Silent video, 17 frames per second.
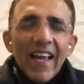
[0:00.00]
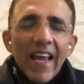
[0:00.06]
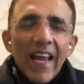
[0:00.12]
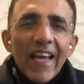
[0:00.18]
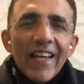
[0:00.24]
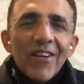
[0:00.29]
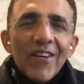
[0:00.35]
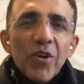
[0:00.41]

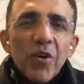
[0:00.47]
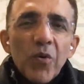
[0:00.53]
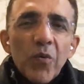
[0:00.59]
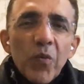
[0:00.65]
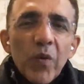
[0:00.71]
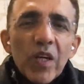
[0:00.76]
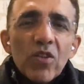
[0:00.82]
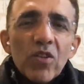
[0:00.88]
And,
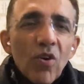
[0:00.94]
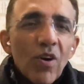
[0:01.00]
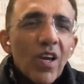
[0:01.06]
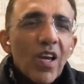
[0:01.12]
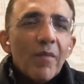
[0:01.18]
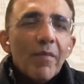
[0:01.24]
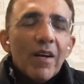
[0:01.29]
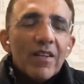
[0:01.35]
we're
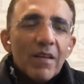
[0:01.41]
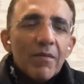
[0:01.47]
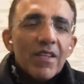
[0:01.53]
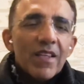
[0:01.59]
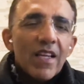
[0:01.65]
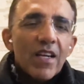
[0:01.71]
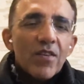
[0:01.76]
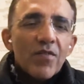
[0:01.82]
talking about
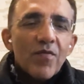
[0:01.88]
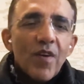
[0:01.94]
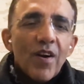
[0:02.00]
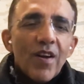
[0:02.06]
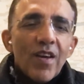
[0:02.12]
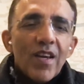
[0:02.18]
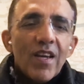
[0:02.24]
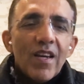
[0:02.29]
something that is
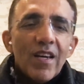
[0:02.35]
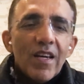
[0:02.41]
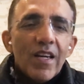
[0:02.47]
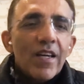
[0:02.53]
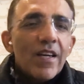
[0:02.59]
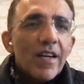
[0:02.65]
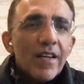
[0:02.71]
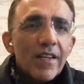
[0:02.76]
very
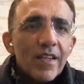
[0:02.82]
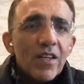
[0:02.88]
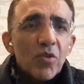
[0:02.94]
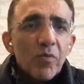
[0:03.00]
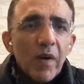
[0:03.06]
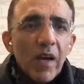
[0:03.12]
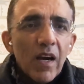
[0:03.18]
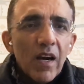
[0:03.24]
near and dear
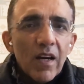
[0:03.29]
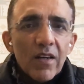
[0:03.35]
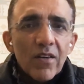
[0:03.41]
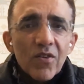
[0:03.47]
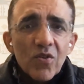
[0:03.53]
to my heart.